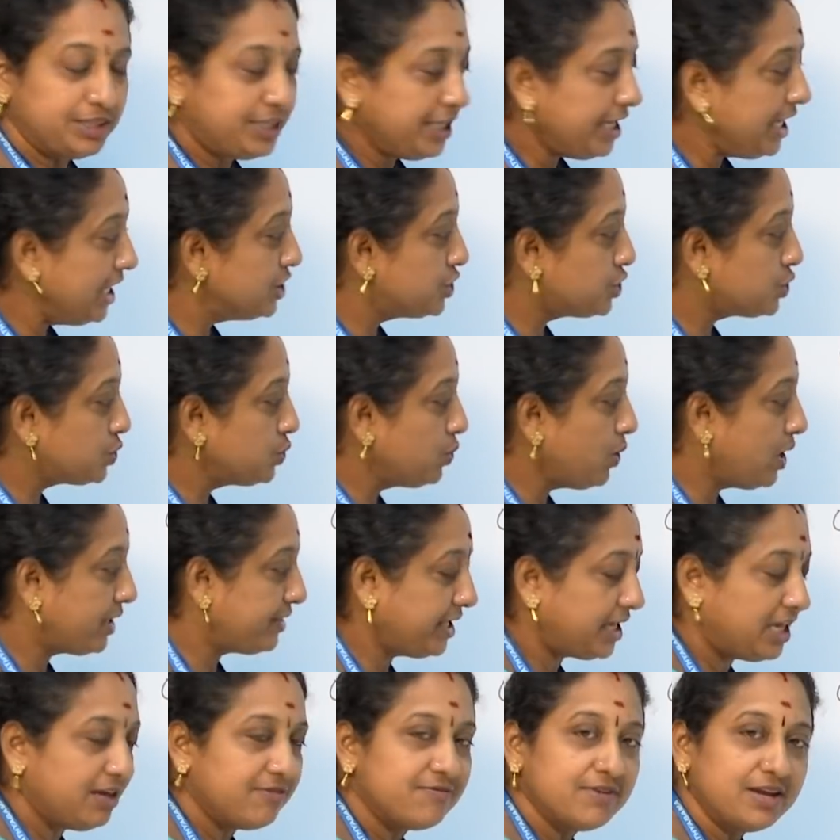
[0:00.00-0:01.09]
These two are the
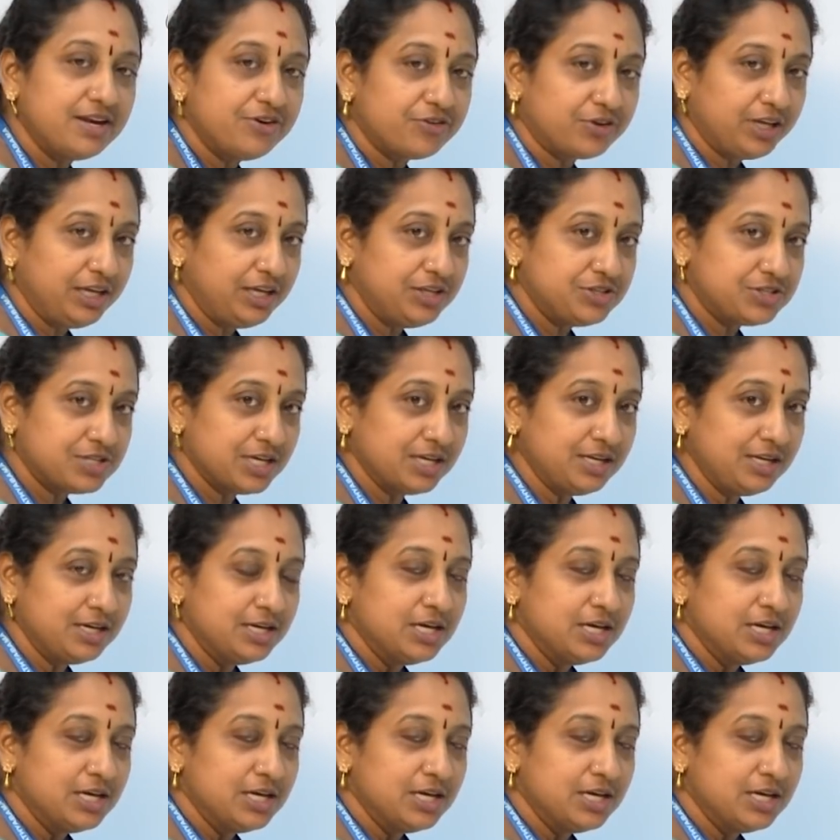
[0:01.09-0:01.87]
given region.